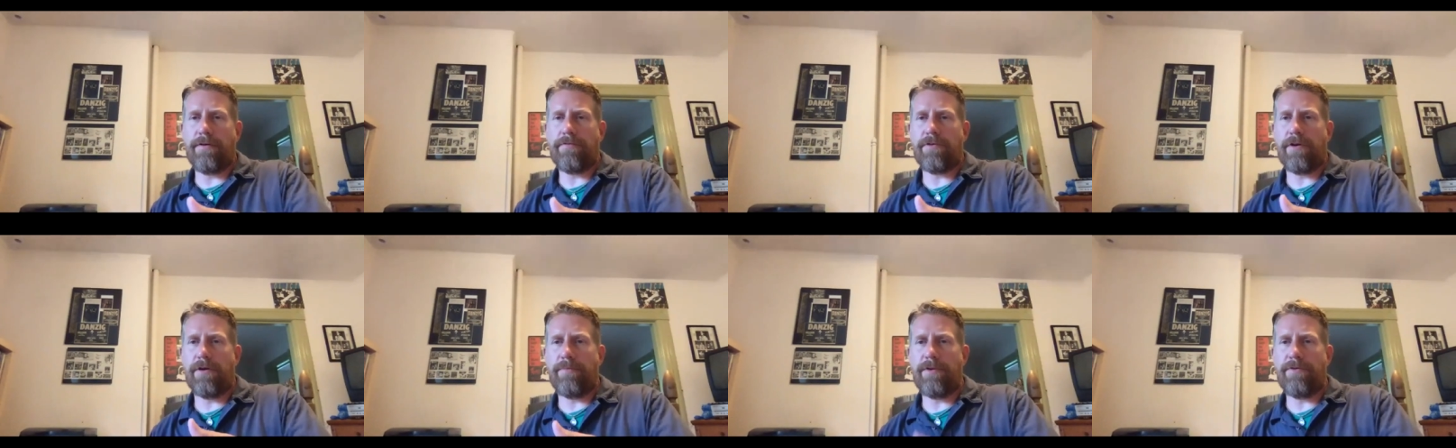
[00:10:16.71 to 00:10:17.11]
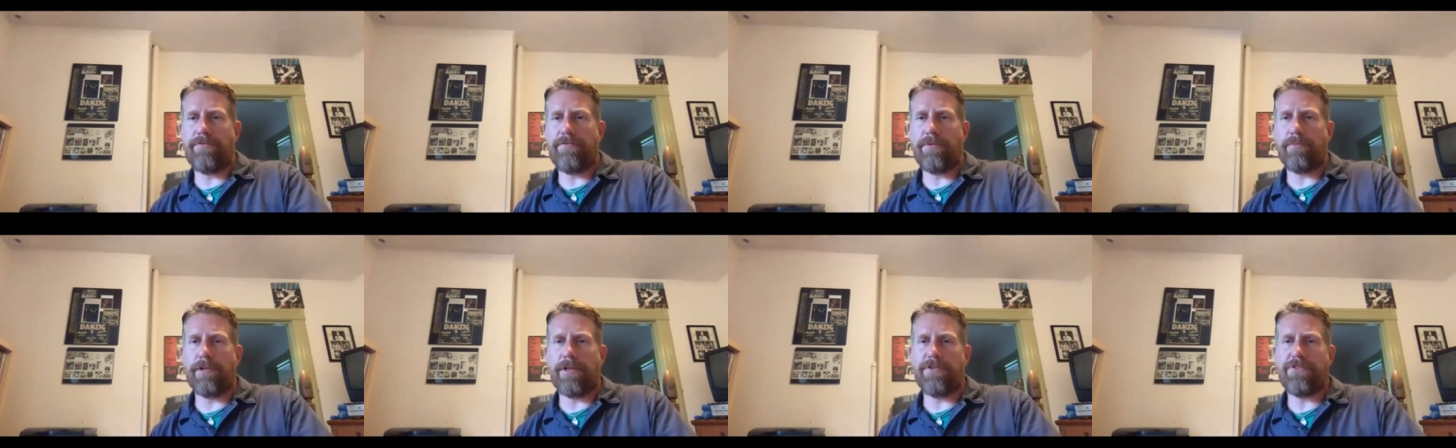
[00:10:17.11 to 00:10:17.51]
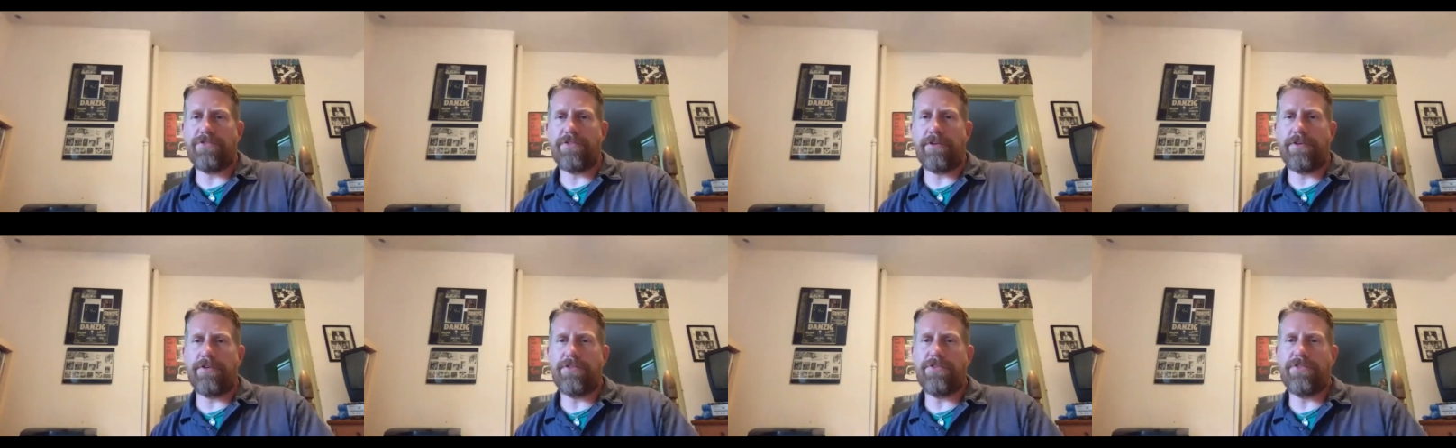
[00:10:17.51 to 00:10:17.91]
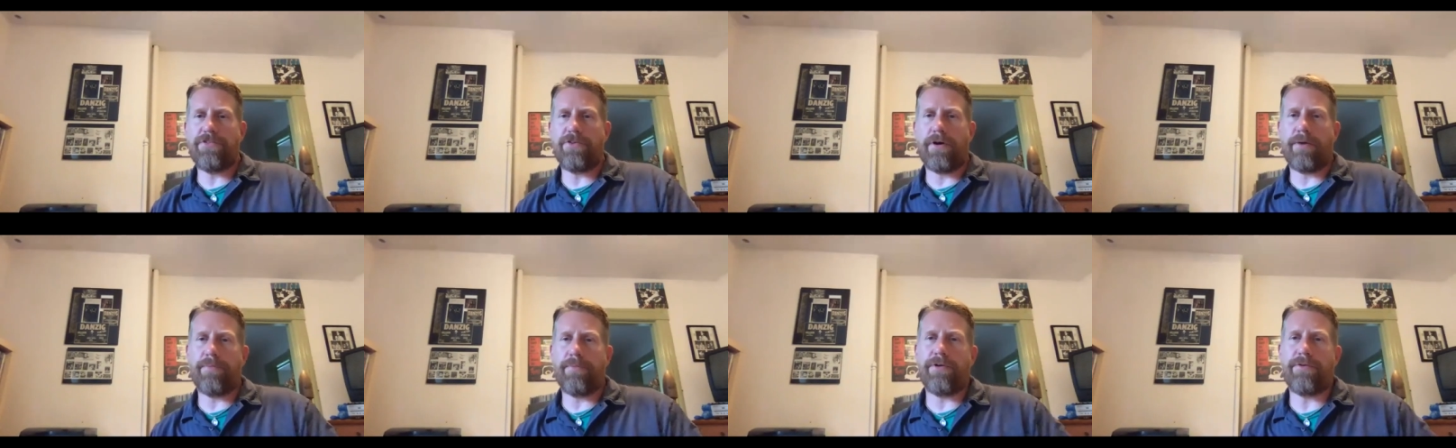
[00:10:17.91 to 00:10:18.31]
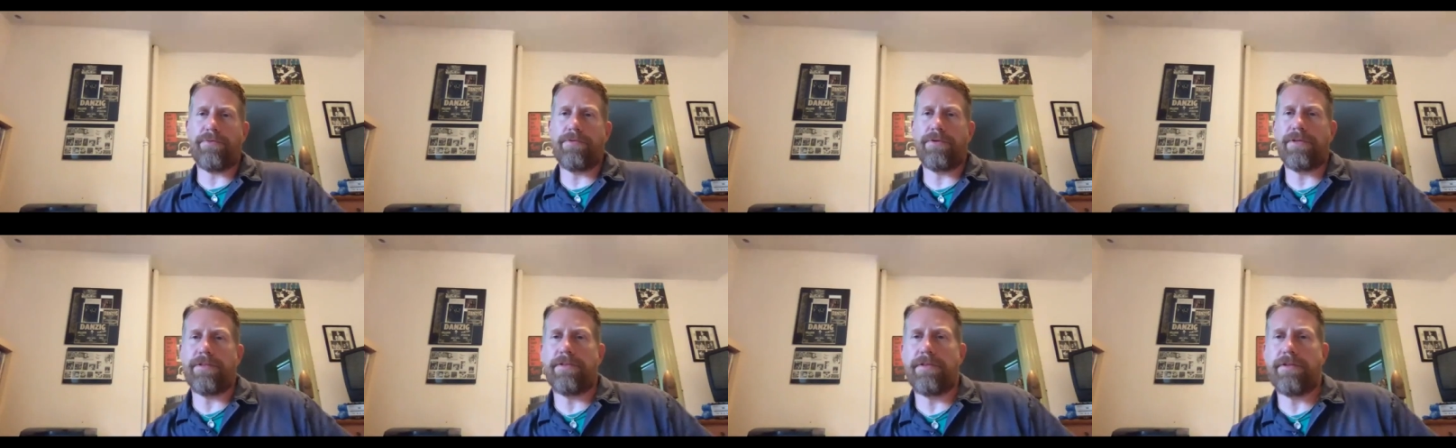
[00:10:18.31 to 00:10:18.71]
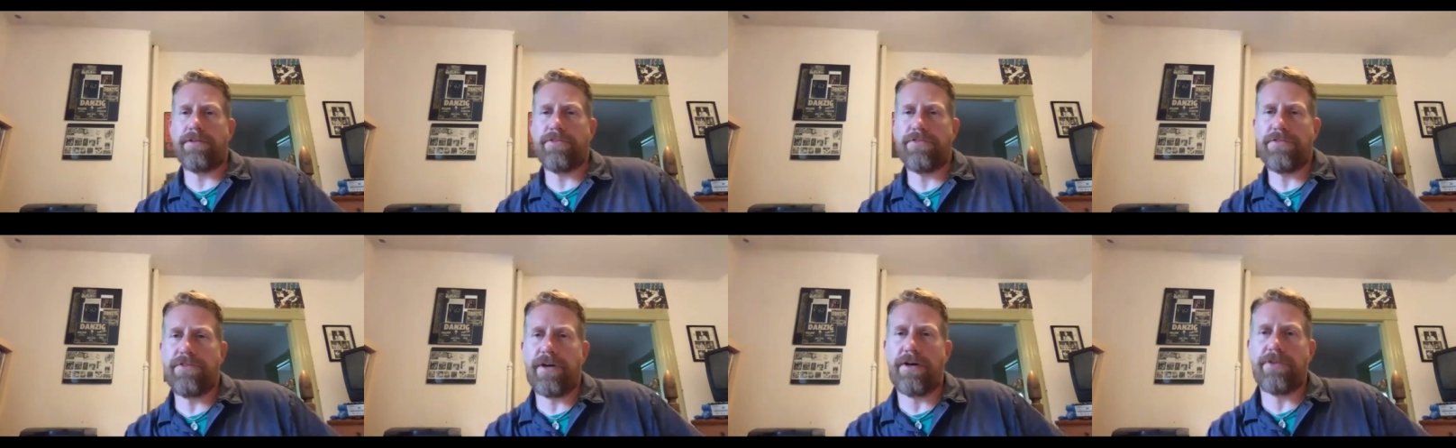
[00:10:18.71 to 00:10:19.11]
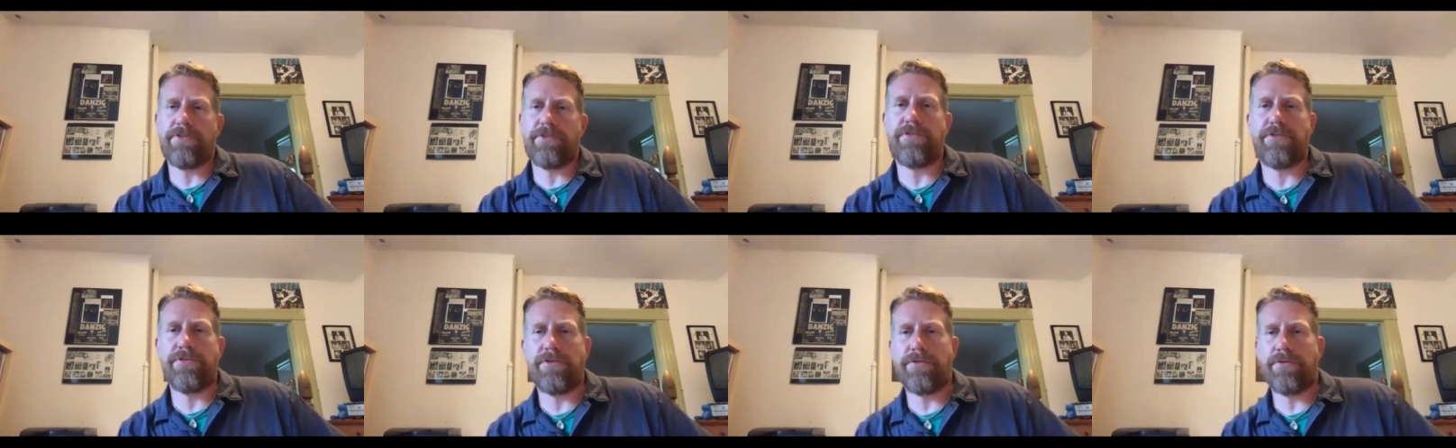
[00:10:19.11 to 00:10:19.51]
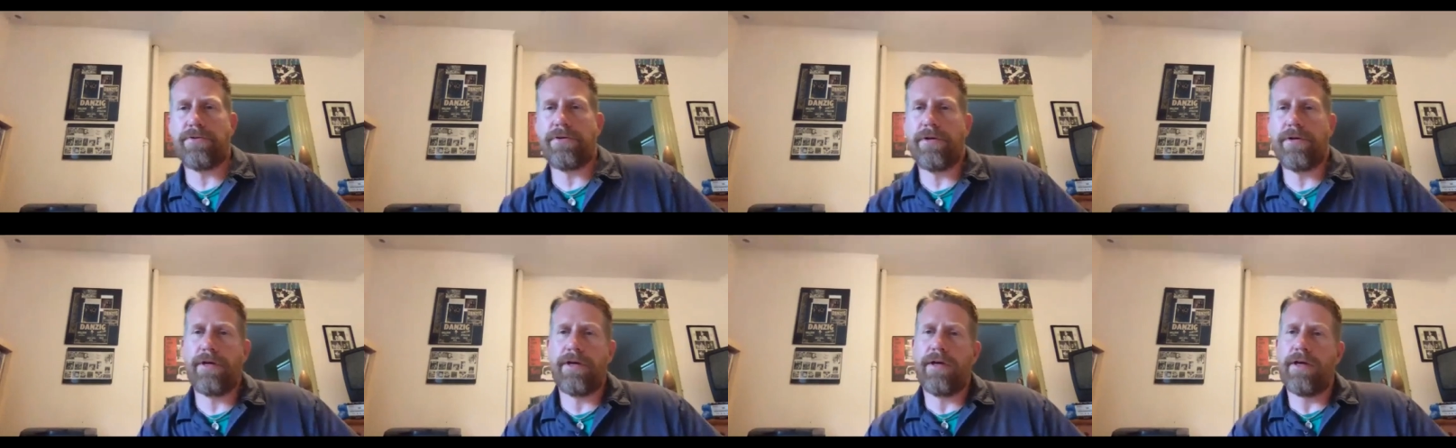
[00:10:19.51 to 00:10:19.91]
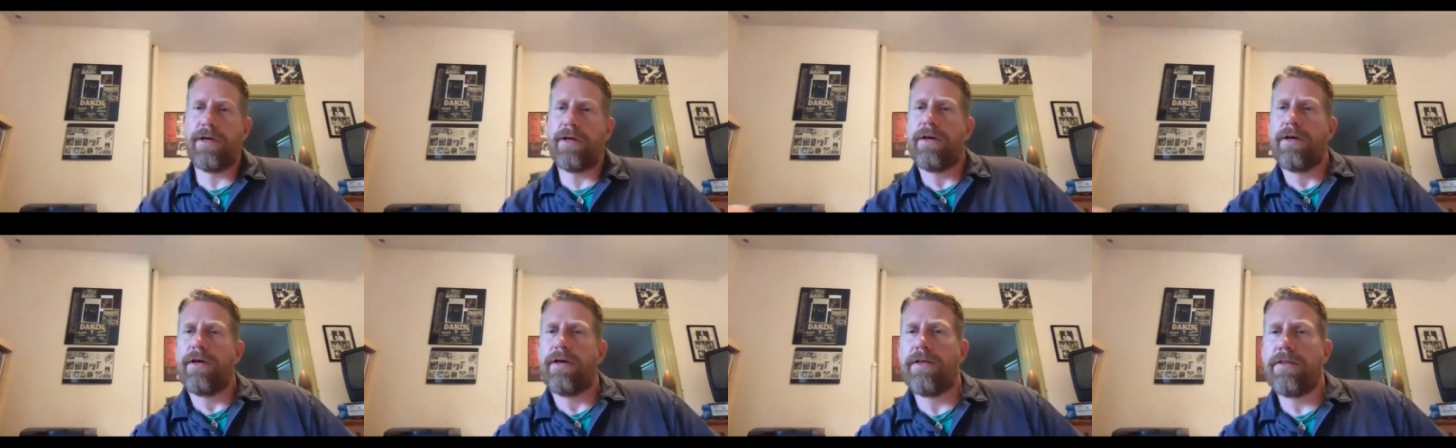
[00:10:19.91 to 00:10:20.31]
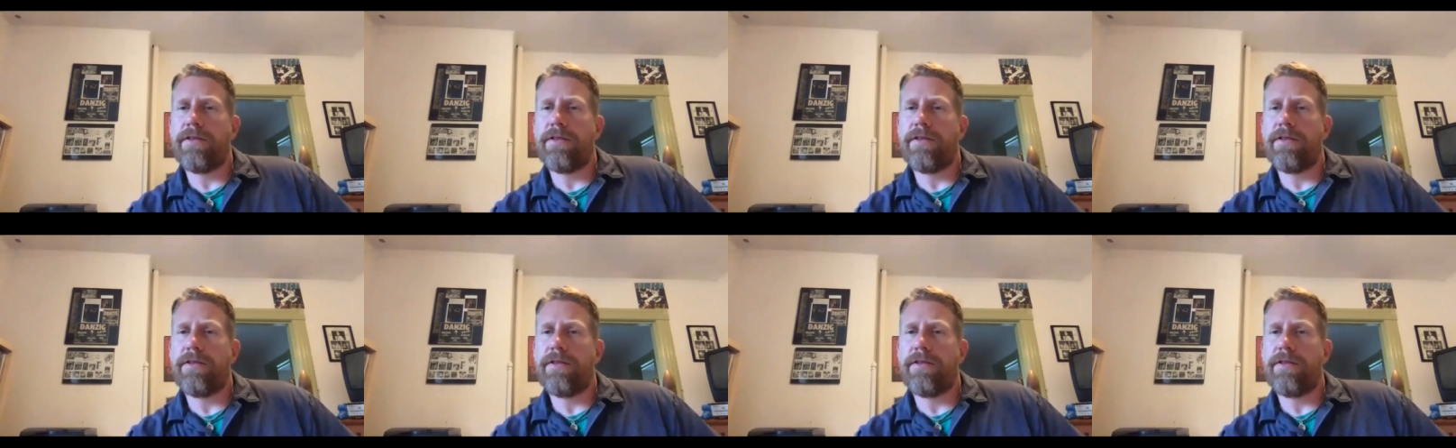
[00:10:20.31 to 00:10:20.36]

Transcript: come in from listeners so i'm going to read these out to you okay